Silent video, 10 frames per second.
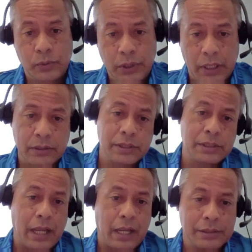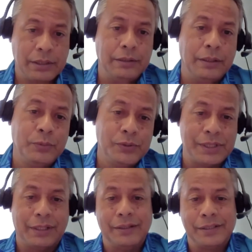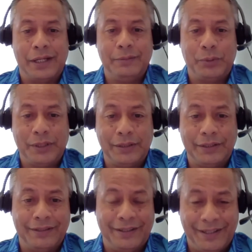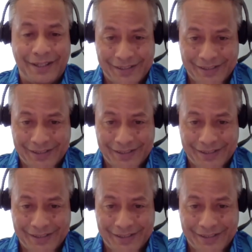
we're not just asking them to set aside protected areas